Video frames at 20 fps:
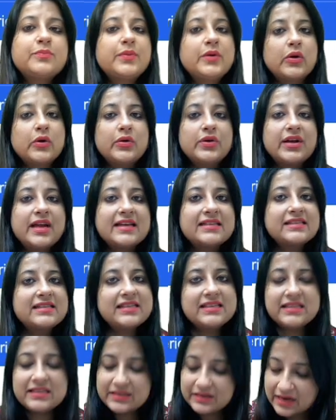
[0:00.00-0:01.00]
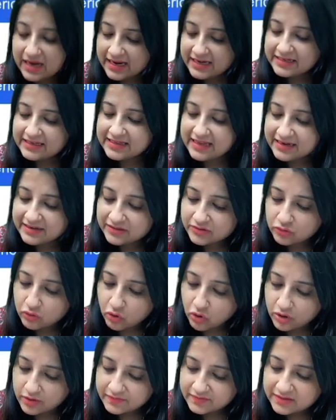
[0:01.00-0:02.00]
progresses, right? There is
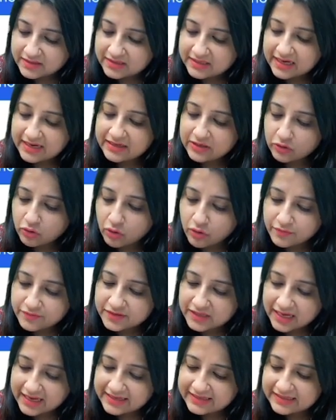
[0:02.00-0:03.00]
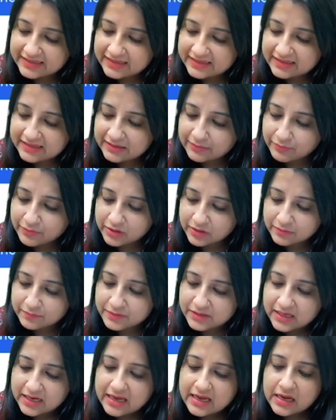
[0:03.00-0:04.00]
onset of signs and
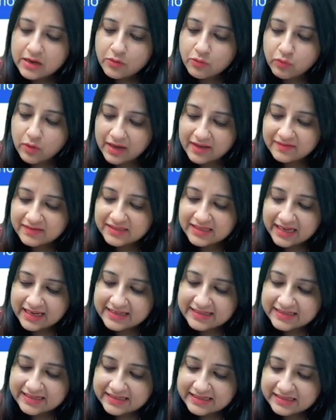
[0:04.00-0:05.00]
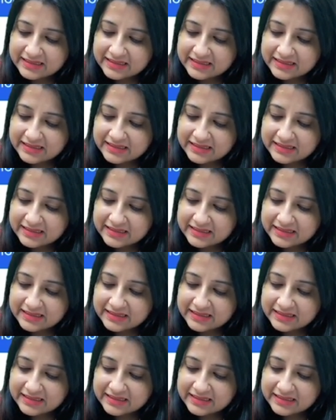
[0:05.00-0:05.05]
symptoms. Once signs and